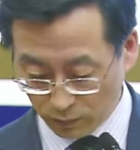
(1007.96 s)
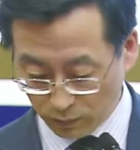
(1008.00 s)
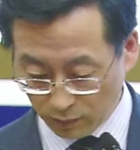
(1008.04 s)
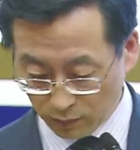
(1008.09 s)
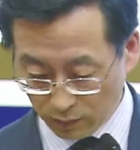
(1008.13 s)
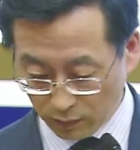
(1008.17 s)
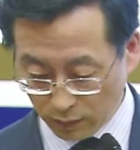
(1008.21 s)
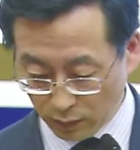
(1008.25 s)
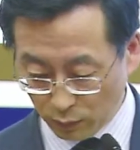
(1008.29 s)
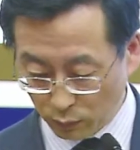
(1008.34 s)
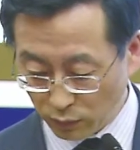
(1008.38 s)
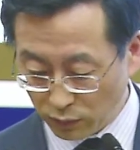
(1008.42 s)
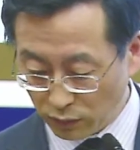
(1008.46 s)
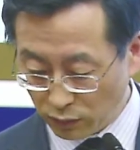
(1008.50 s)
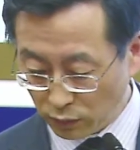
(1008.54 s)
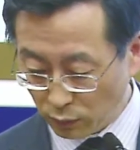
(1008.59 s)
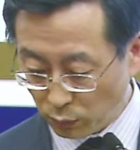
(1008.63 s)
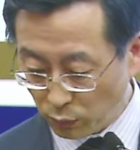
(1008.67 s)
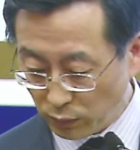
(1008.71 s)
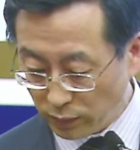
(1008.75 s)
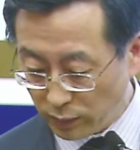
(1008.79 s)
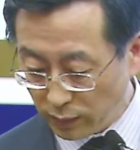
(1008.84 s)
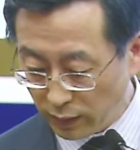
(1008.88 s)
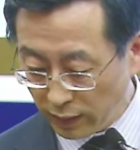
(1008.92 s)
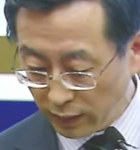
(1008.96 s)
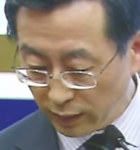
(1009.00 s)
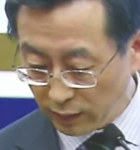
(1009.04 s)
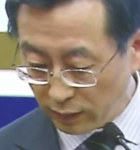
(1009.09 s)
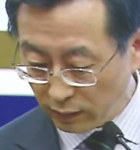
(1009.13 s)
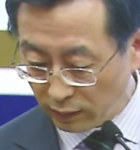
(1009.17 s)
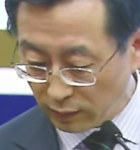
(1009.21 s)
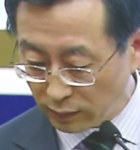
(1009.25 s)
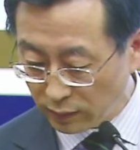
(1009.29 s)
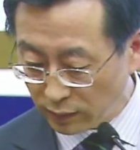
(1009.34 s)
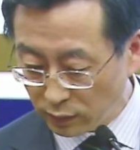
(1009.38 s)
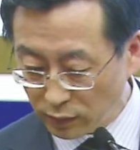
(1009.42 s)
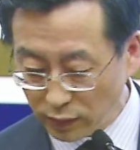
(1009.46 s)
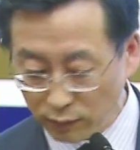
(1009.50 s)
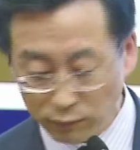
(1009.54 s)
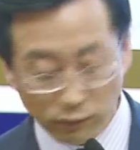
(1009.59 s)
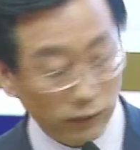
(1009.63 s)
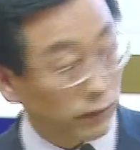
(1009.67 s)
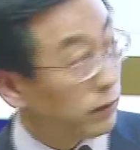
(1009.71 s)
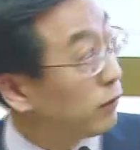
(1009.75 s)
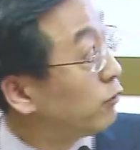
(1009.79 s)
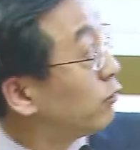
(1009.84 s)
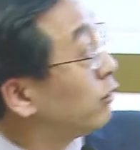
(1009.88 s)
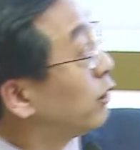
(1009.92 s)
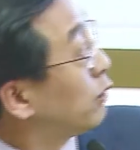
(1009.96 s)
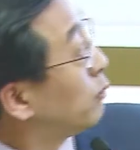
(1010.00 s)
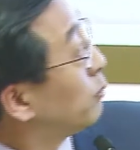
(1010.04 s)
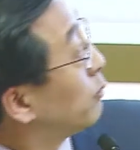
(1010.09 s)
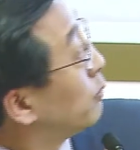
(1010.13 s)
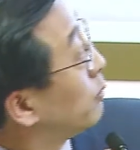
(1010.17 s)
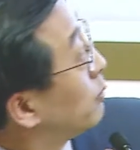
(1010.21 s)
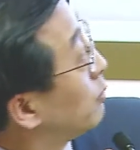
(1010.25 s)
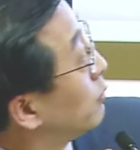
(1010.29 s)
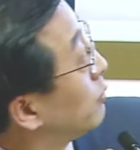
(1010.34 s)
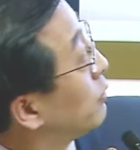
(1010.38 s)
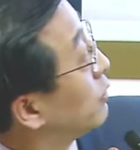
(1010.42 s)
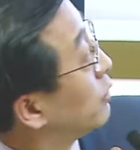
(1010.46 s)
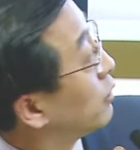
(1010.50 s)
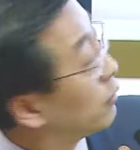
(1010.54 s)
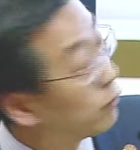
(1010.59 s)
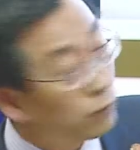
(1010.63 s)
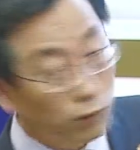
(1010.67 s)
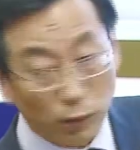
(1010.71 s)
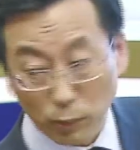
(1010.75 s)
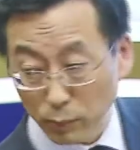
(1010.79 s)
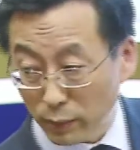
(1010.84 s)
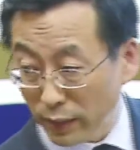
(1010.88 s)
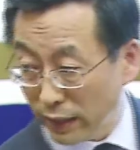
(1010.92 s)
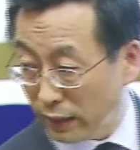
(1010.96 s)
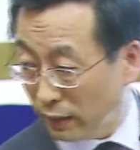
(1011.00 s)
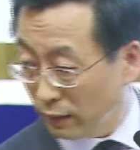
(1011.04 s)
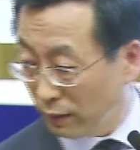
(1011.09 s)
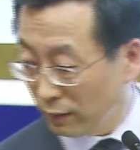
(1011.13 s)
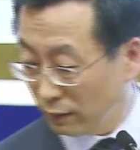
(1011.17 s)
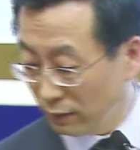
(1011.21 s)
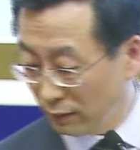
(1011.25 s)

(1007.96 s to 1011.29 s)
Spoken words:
oh, the screen here is different from there.